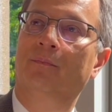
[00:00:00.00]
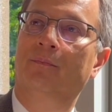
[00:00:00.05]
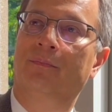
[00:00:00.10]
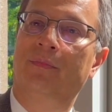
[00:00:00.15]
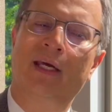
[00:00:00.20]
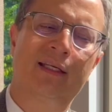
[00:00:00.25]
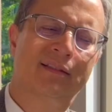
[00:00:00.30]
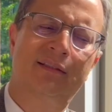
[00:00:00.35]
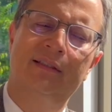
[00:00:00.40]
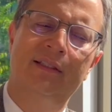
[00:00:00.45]

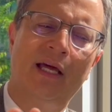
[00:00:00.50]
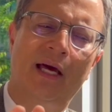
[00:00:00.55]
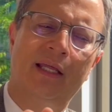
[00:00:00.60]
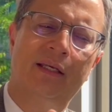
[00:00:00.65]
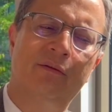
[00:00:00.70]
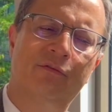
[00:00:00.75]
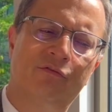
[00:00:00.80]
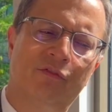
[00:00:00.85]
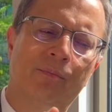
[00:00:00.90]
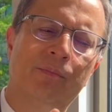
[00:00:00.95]
That's
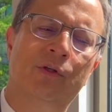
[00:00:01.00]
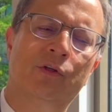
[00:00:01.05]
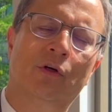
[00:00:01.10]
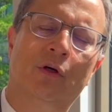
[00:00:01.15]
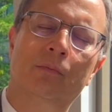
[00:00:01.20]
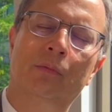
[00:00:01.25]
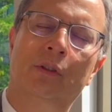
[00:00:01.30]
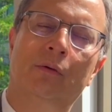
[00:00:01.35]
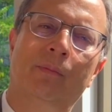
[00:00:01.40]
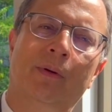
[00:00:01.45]
not from the
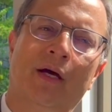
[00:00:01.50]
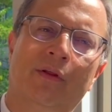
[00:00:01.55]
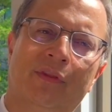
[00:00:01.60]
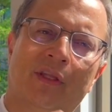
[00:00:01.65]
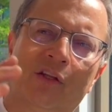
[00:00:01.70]
normal amount,